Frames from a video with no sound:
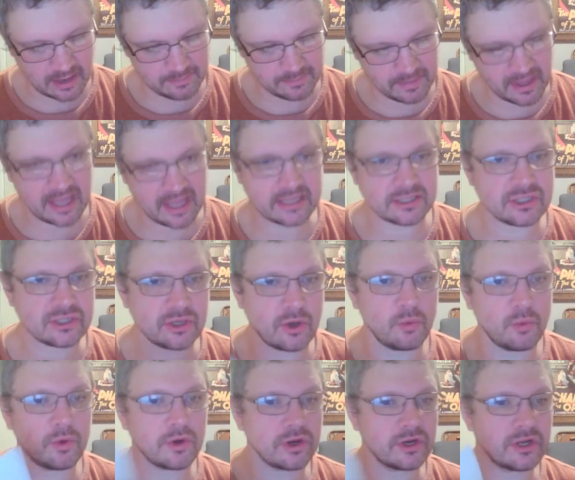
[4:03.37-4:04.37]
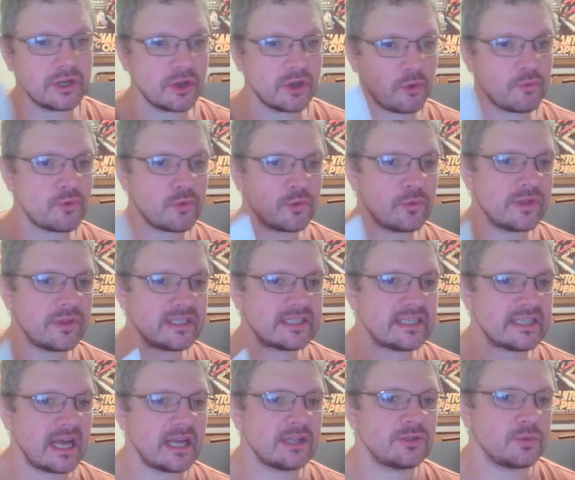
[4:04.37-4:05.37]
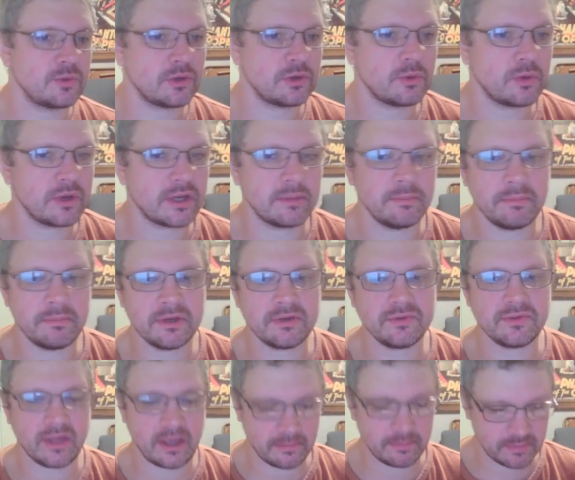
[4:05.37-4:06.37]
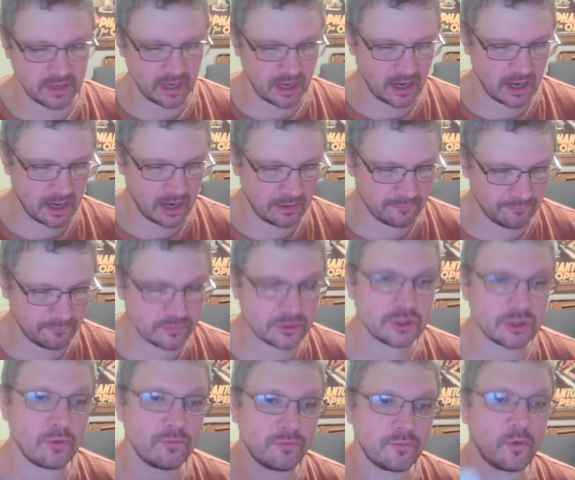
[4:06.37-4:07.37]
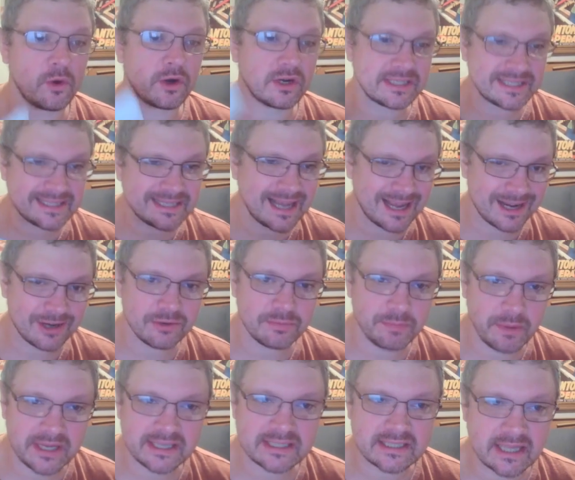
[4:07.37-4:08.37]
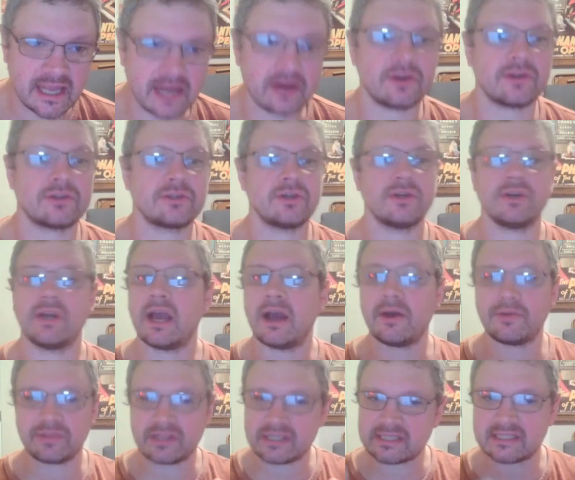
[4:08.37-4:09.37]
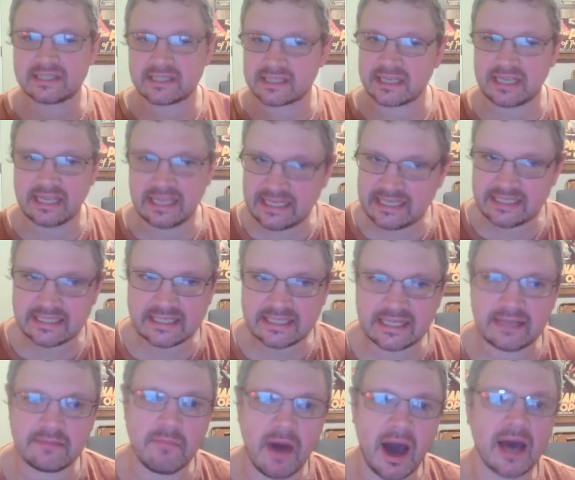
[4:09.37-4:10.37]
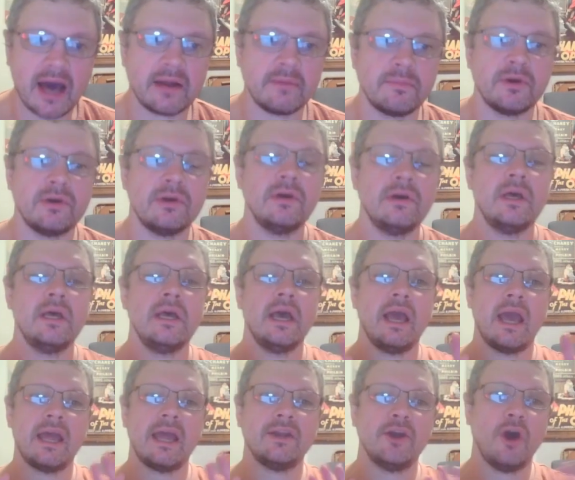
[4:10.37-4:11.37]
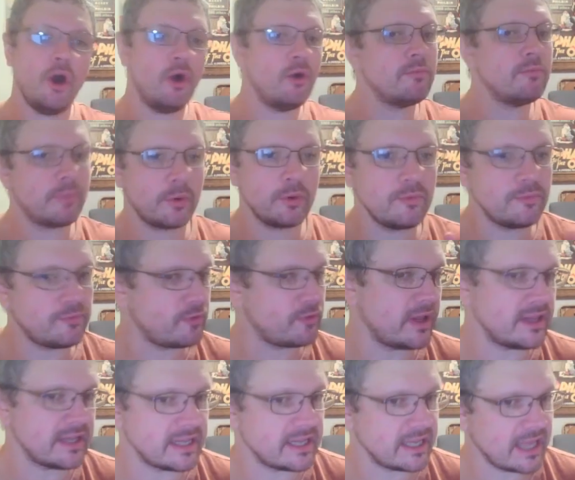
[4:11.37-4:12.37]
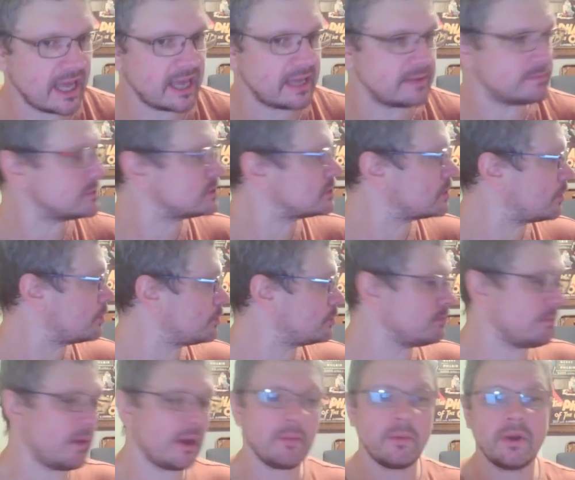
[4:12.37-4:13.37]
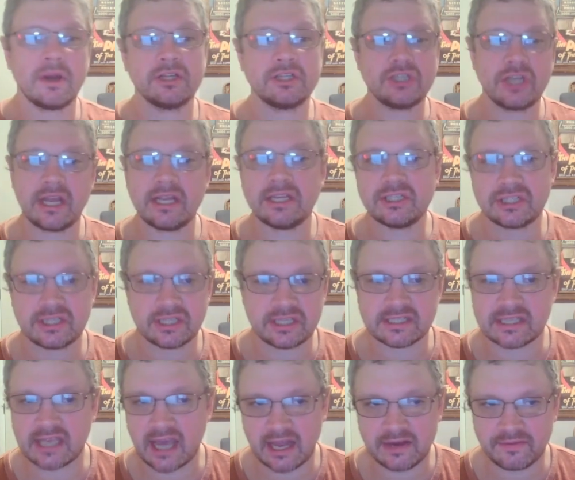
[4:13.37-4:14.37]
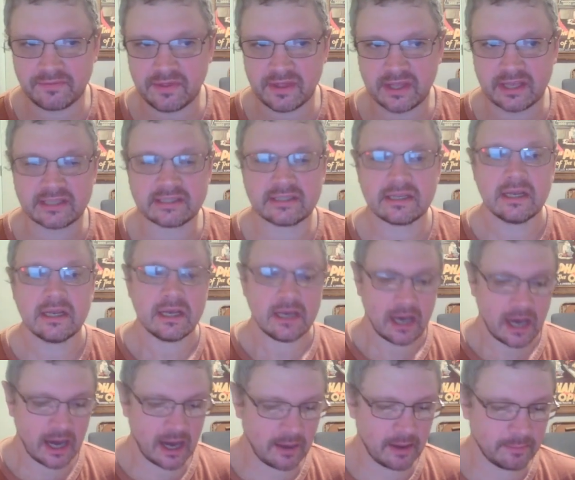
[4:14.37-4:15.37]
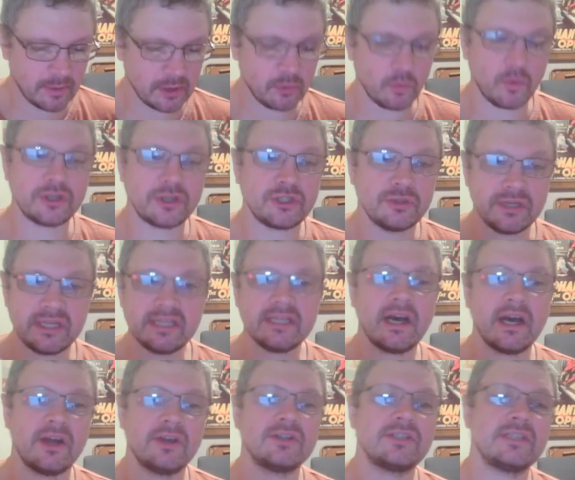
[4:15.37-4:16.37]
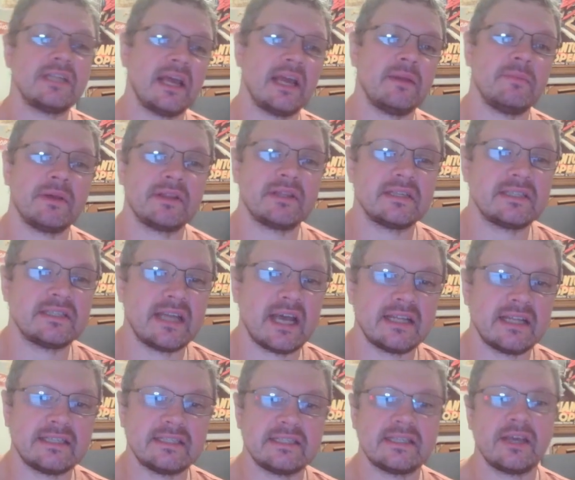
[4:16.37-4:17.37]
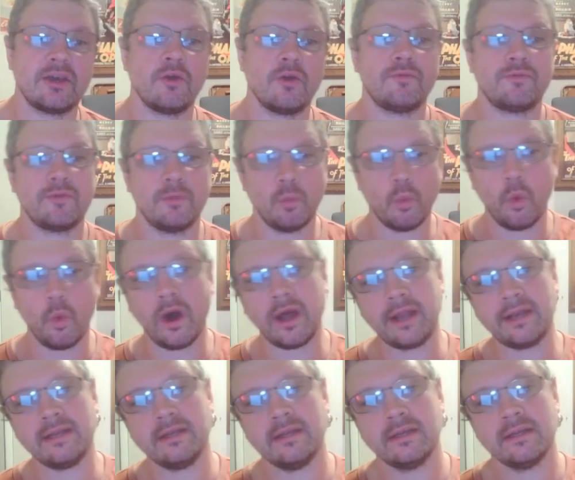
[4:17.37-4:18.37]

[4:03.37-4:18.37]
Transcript: And so we're going to go through these stats real quick and build them. So for a standard-based character, now this is an easily moddable and homebrew-friendly game, so you might want to change these kind of things. But what you need to understand about the stats is they go from 1